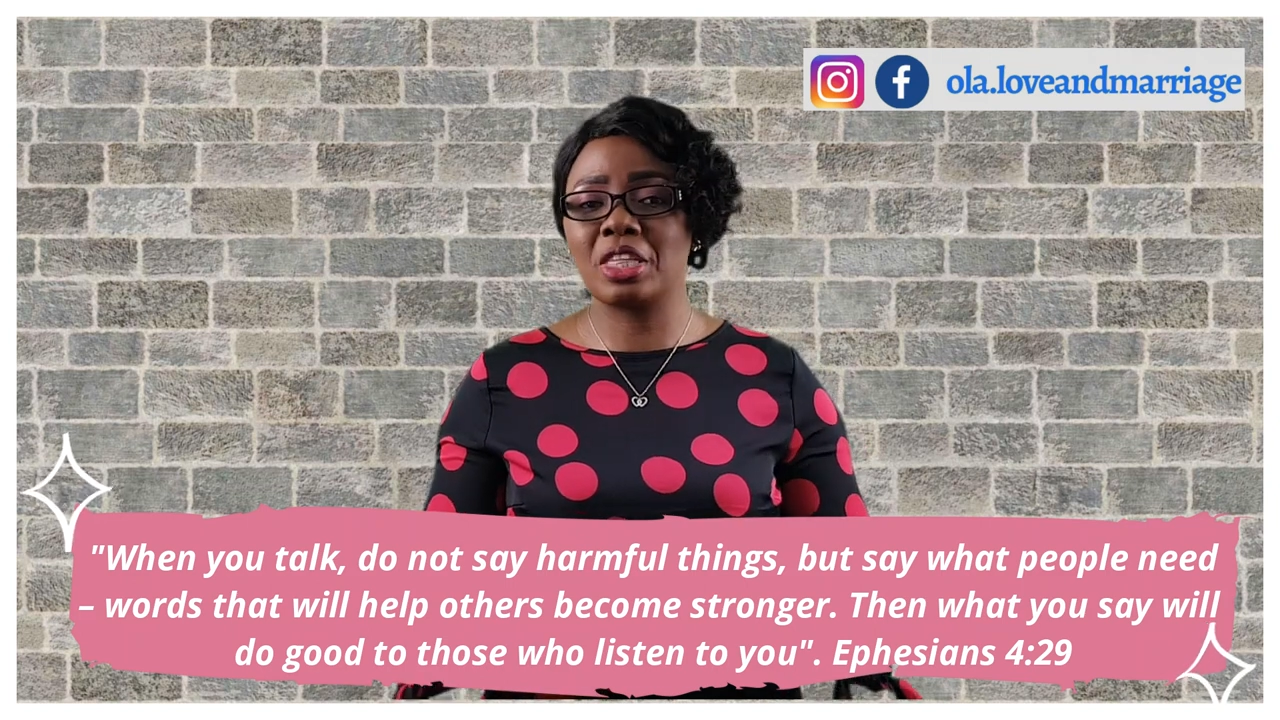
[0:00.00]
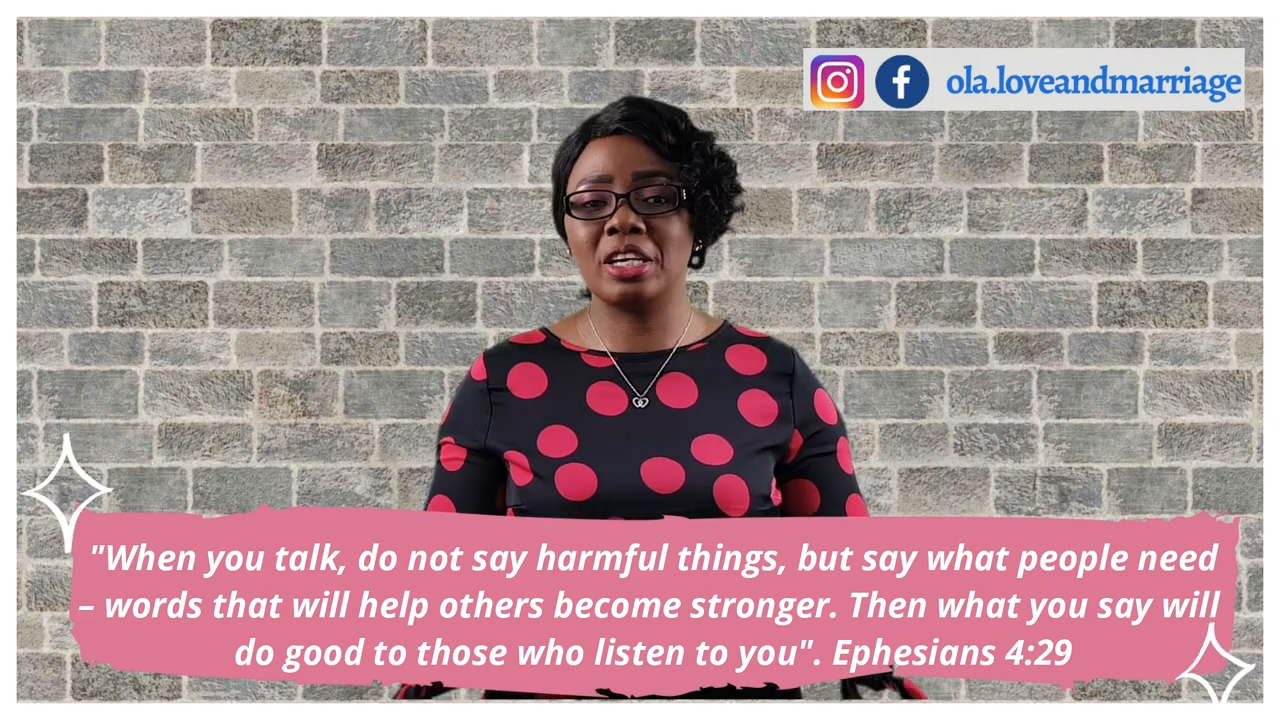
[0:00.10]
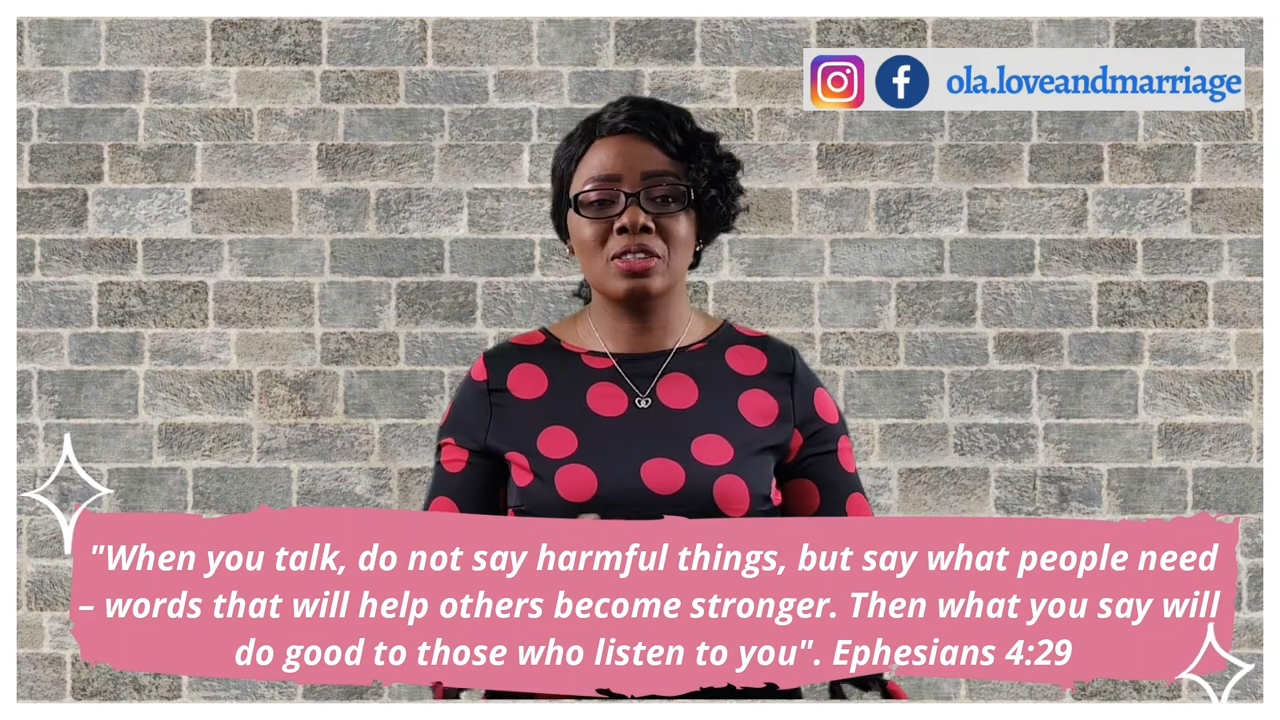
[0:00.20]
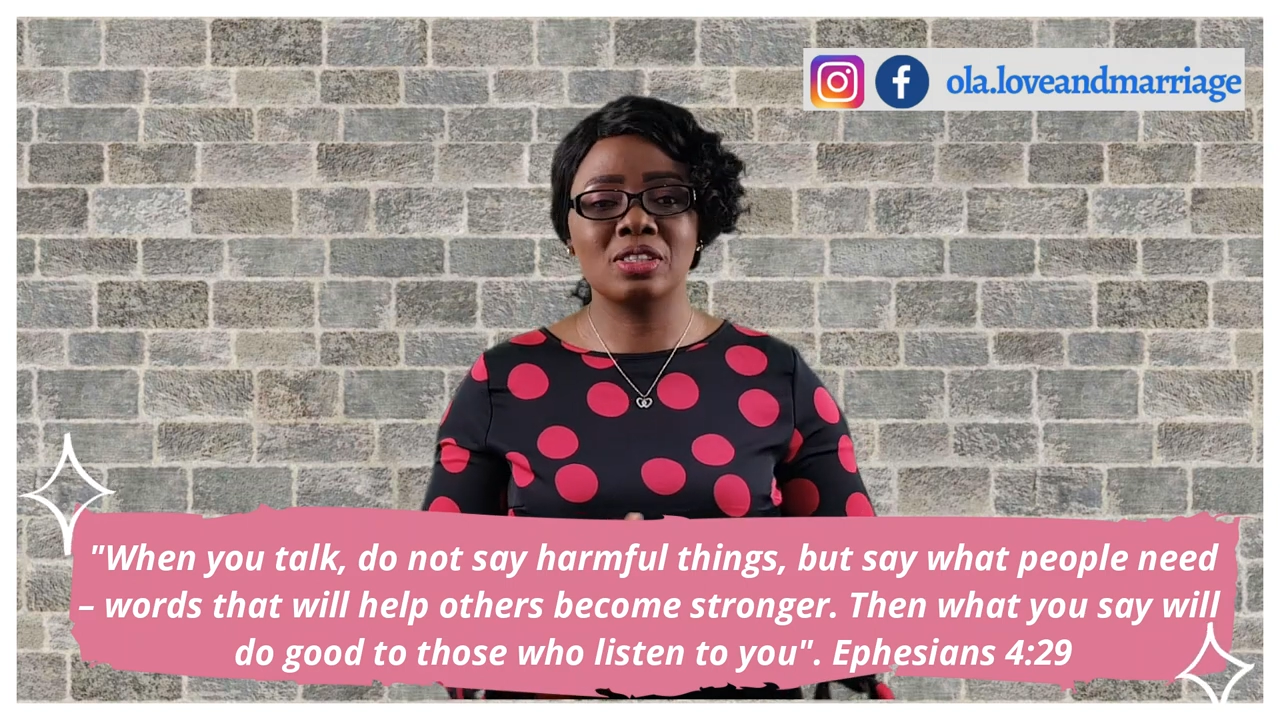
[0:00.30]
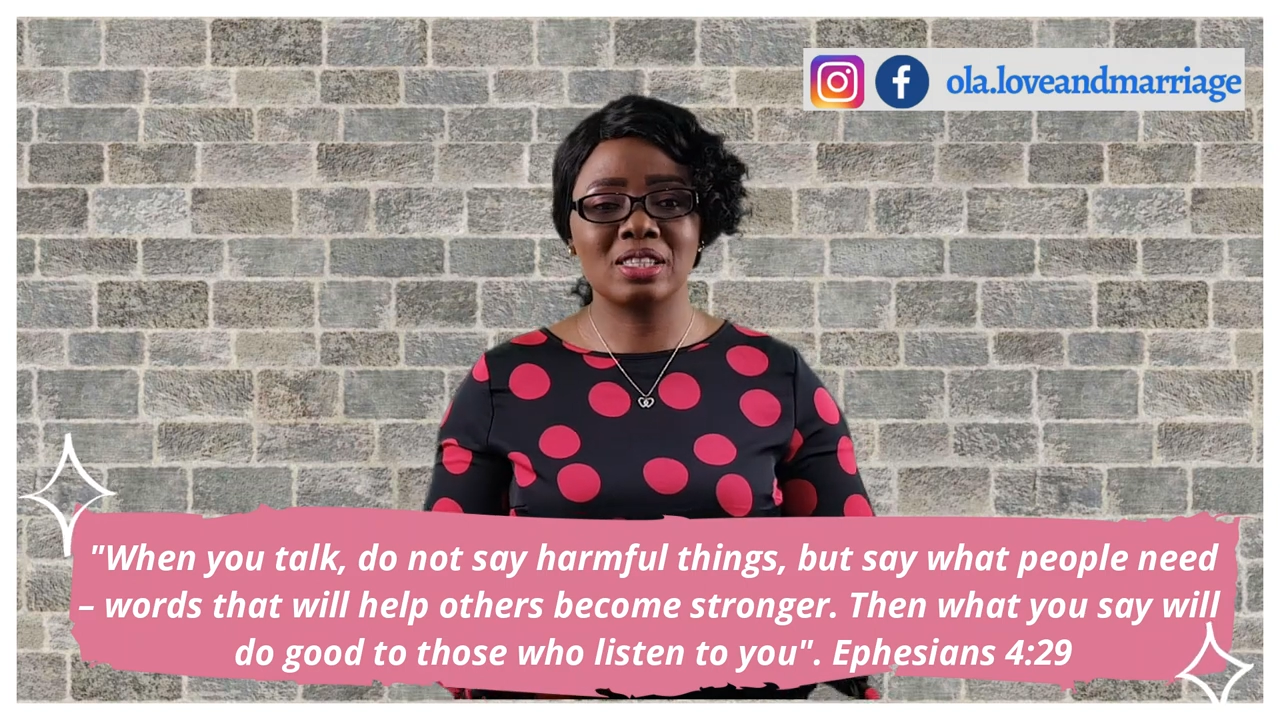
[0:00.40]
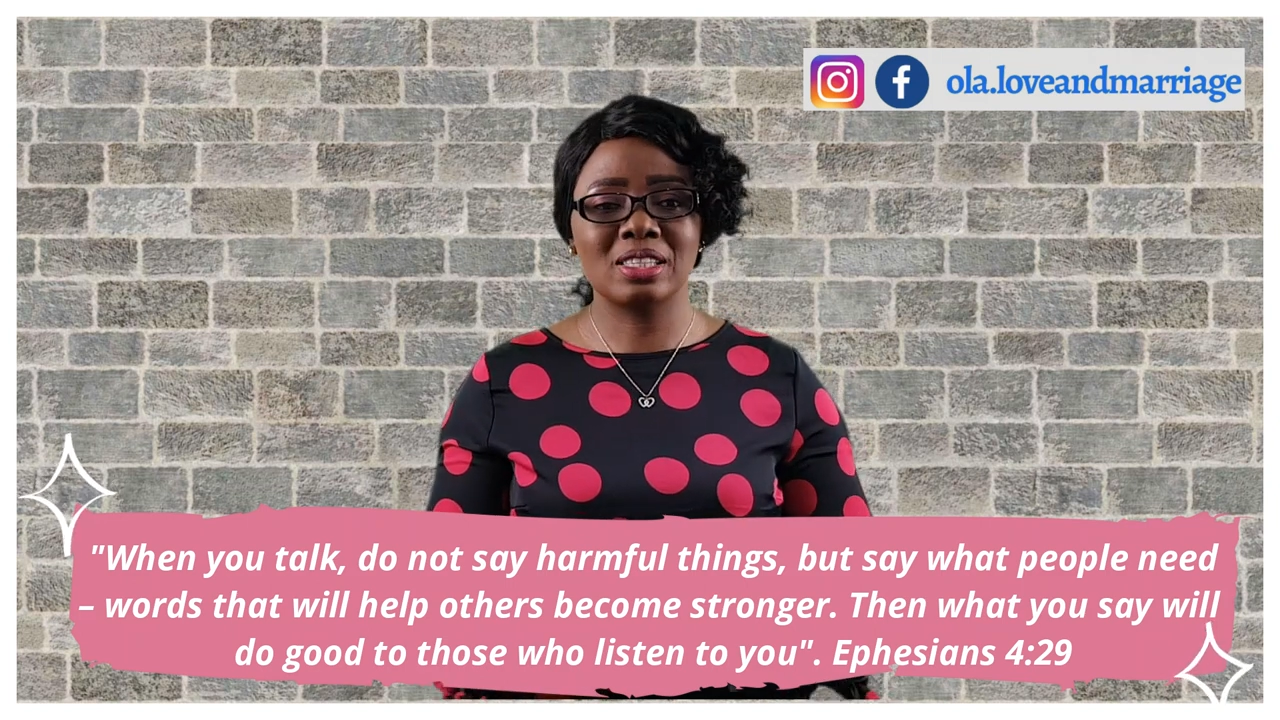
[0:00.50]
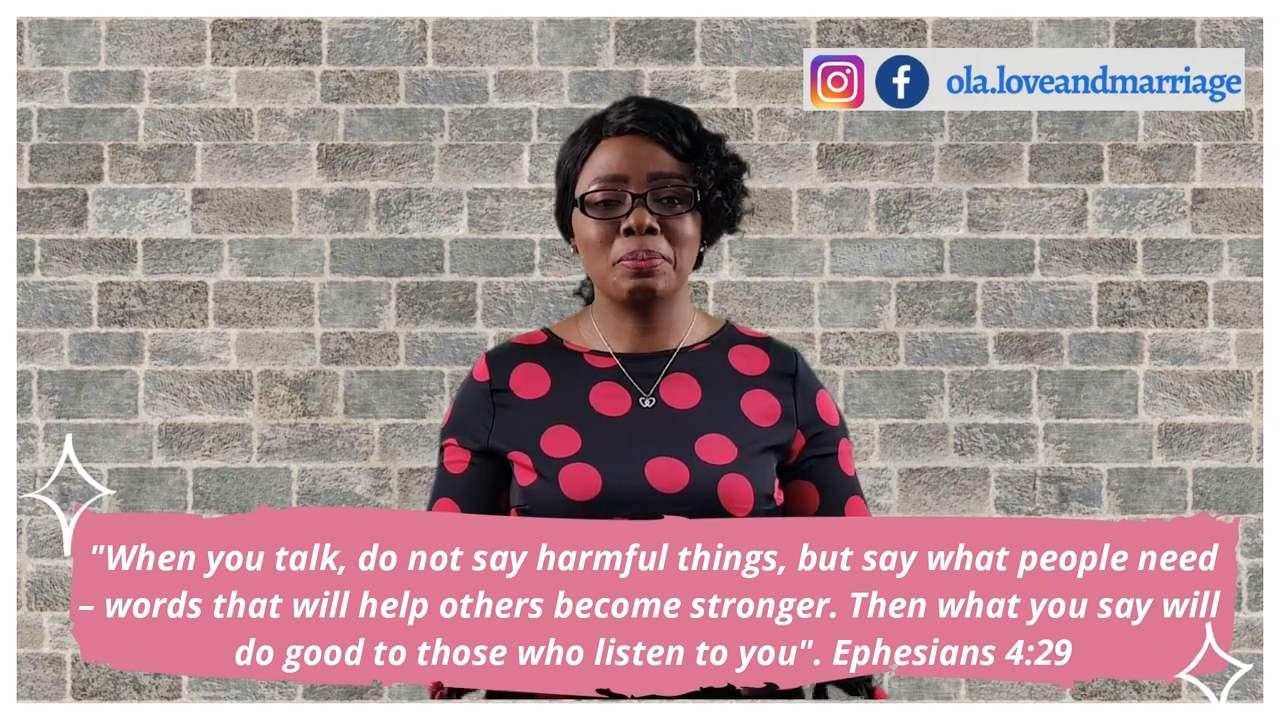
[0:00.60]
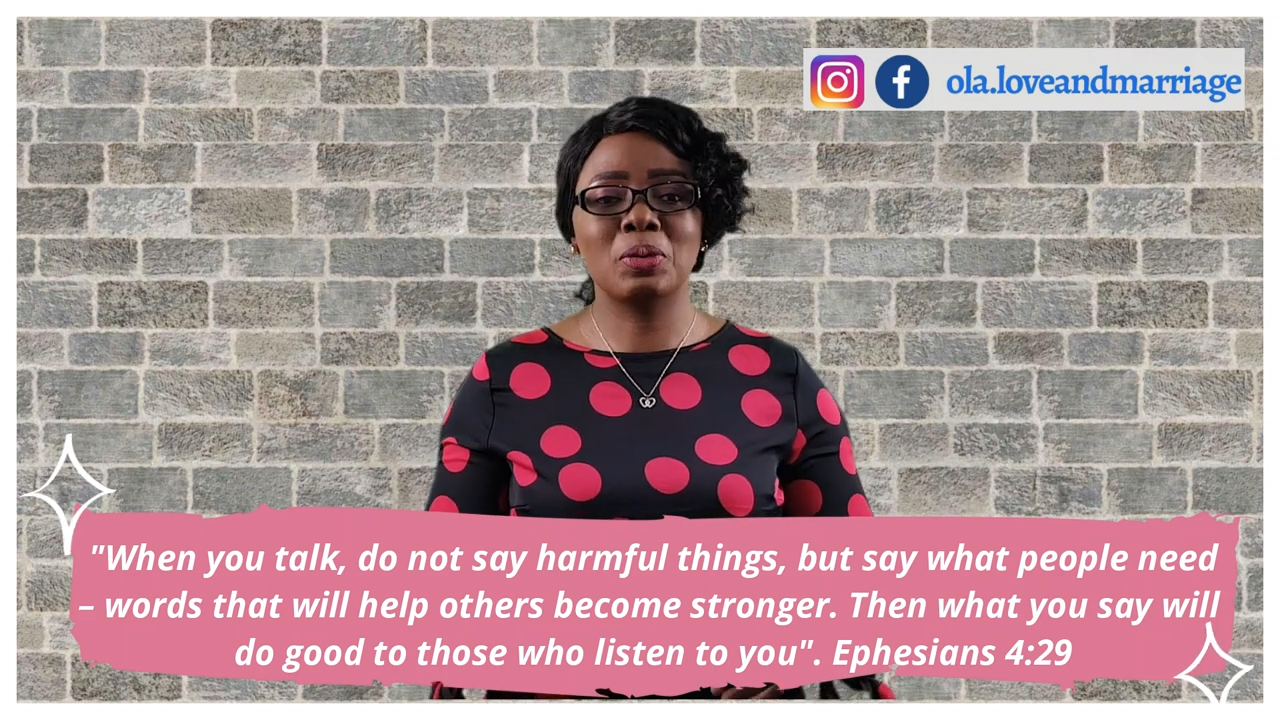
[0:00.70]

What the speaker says: things,